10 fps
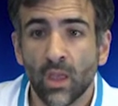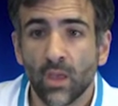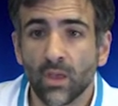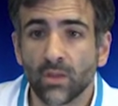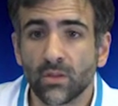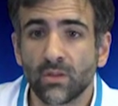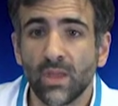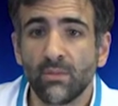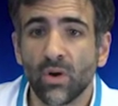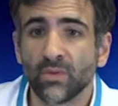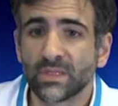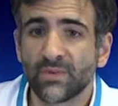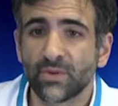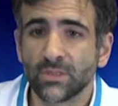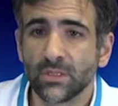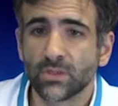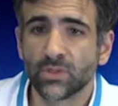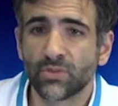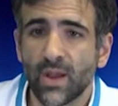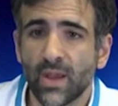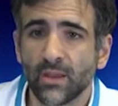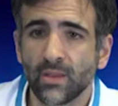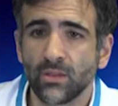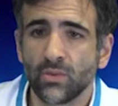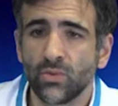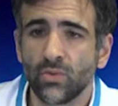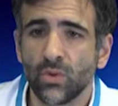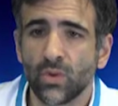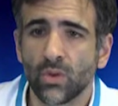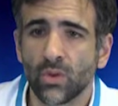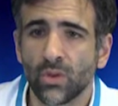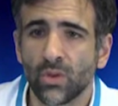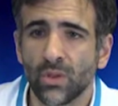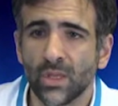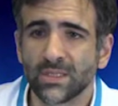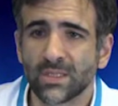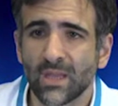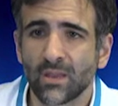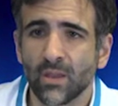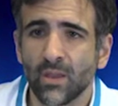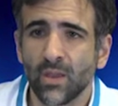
The team of San Francisco tried to extend